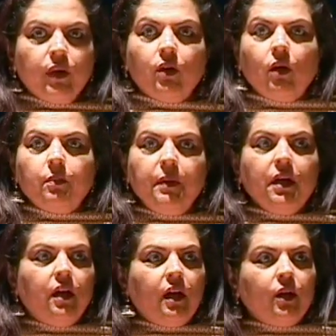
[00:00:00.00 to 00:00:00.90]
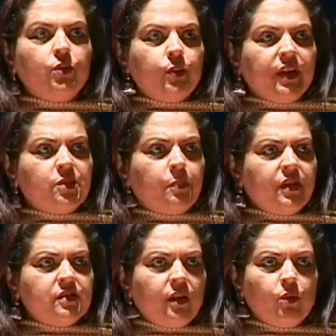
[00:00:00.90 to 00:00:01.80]
We are not being allowed to
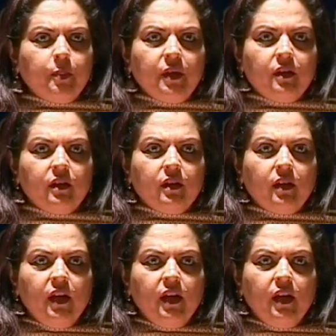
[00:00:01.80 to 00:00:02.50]
express our opinion.